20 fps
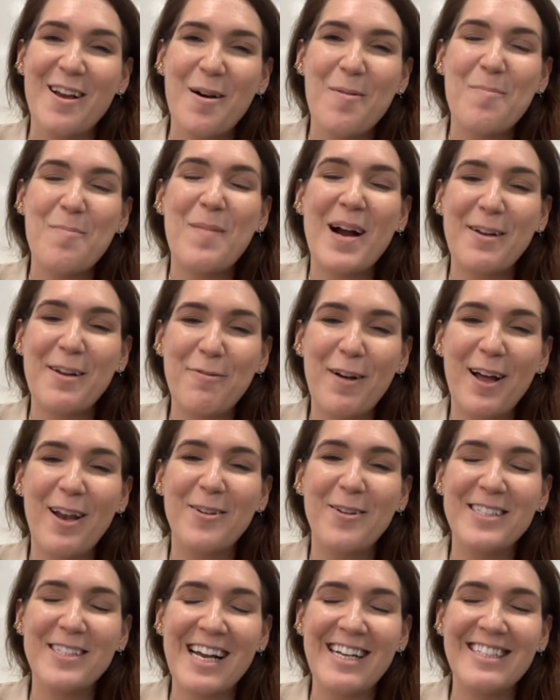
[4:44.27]
my
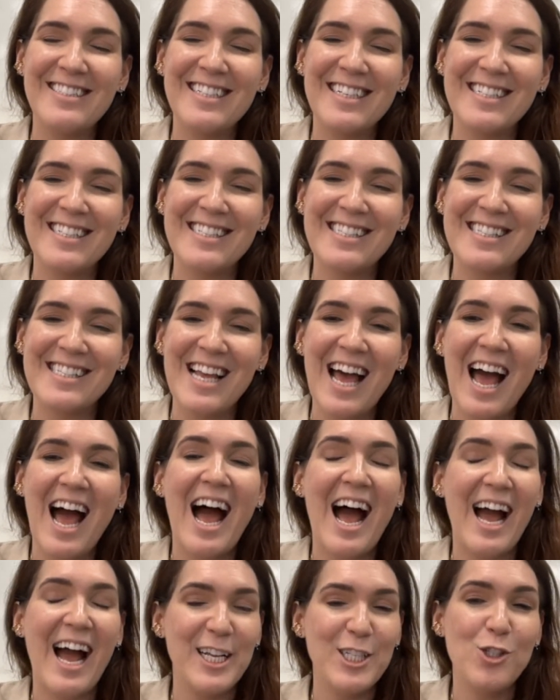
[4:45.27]
fellow dentists.
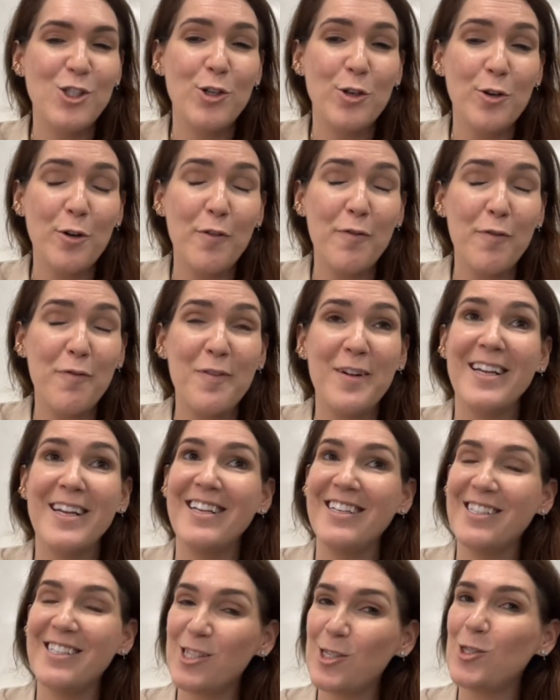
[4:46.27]
iTooth
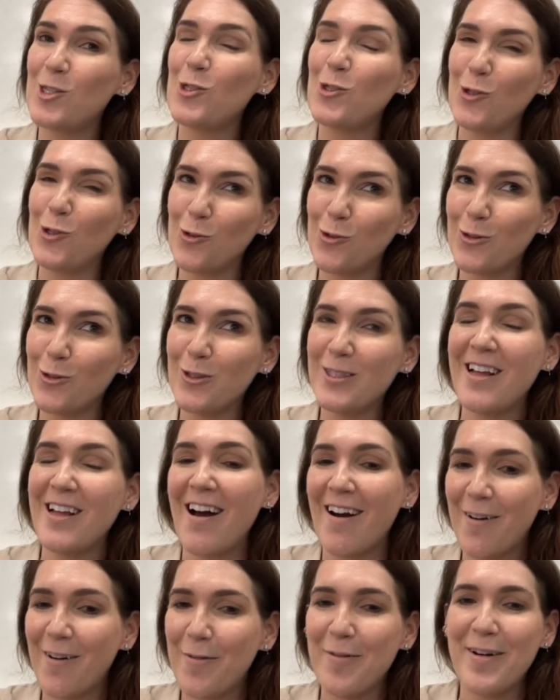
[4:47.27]
is soon
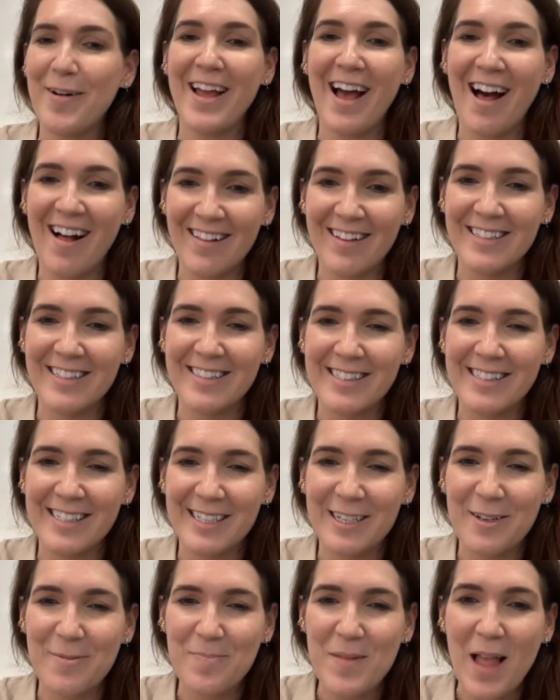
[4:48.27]
a
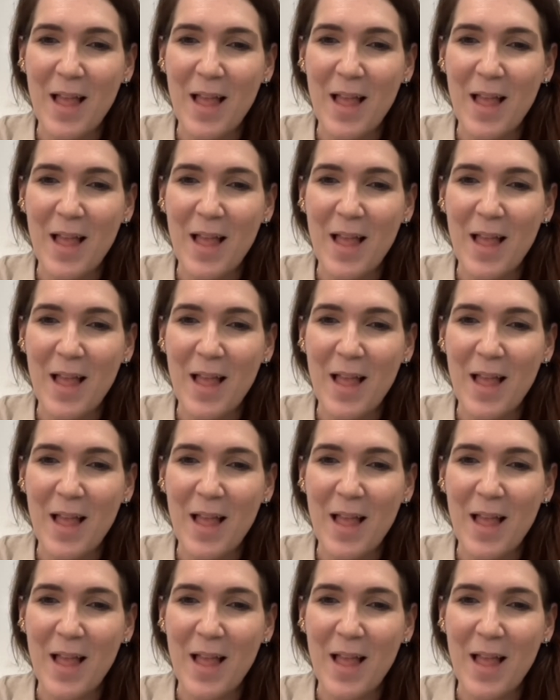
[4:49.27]
reality.